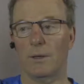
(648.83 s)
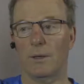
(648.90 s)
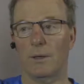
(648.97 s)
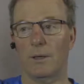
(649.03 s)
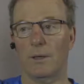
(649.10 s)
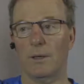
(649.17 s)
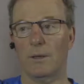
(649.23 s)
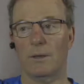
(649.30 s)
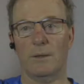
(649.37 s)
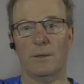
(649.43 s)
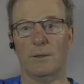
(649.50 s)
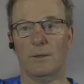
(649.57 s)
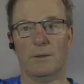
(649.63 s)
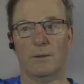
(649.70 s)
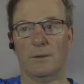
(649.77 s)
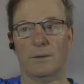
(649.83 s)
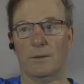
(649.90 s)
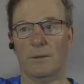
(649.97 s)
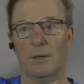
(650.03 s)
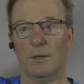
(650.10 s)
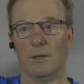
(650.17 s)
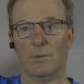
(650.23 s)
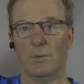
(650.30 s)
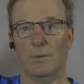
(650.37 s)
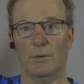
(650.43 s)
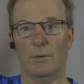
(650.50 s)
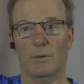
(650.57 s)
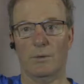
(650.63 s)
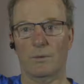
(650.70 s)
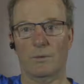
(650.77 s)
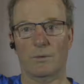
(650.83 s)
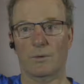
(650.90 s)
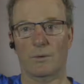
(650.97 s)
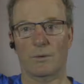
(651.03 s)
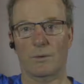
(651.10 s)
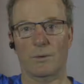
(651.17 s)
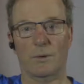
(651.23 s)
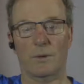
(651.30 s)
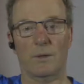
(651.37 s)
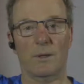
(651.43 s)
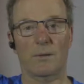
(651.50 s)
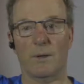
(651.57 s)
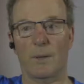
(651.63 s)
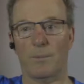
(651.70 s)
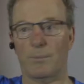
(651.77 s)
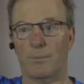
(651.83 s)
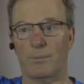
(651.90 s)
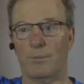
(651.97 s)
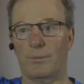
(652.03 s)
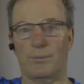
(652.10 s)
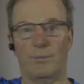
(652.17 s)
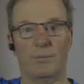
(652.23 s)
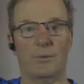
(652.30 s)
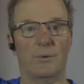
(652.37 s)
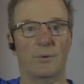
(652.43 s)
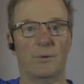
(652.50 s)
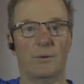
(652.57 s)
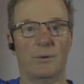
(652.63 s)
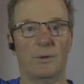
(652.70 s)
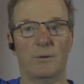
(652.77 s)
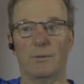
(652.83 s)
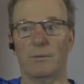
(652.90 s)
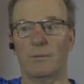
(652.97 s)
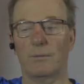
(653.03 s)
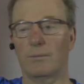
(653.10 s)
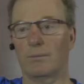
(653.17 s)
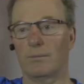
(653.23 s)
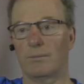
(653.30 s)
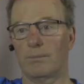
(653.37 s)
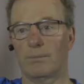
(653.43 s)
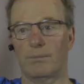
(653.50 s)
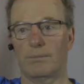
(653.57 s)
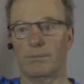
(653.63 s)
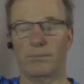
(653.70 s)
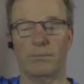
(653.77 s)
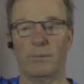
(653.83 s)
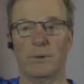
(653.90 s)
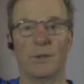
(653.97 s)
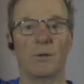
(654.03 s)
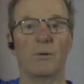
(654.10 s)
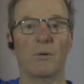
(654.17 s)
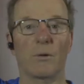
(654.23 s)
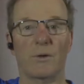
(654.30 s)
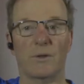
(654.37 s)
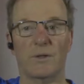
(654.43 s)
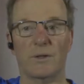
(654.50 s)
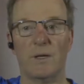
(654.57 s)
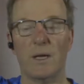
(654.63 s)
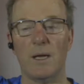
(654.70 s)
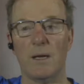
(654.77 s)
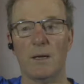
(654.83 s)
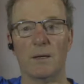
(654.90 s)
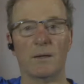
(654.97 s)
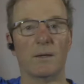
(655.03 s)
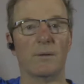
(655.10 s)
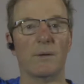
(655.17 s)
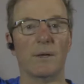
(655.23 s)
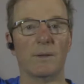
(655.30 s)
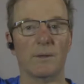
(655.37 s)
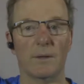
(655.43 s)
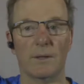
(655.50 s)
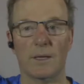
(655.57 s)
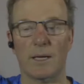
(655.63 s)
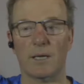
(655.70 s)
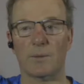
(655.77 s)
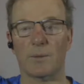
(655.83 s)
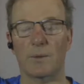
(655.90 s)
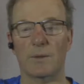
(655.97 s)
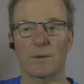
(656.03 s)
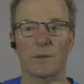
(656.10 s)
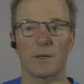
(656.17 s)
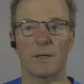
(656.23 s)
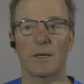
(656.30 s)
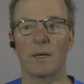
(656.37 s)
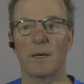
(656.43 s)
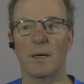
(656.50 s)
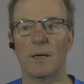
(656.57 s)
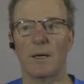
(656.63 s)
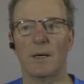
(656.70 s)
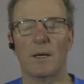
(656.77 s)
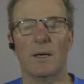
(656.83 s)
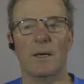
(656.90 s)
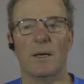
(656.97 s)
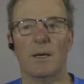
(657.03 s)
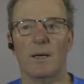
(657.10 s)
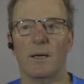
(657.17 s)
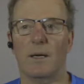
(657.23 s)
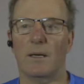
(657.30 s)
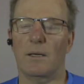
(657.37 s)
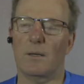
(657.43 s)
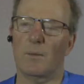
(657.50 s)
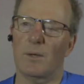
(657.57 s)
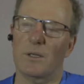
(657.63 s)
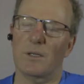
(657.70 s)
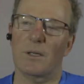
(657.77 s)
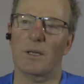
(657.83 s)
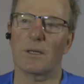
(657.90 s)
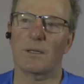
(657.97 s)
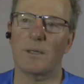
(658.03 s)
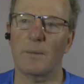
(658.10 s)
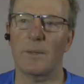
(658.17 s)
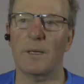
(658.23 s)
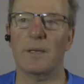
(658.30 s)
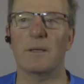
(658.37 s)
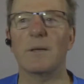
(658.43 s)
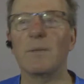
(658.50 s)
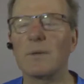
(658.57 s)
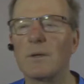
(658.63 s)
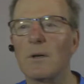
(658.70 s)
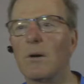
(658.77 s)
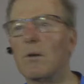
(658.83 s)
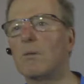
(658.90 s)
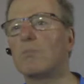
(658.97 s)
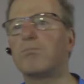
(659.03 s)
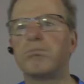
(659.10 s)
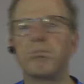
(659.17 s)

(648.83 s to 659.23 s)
and his gospel goes clear up to the North Sea, clear out to the Caspian Sea. And you mention Gethsemane, and they would go,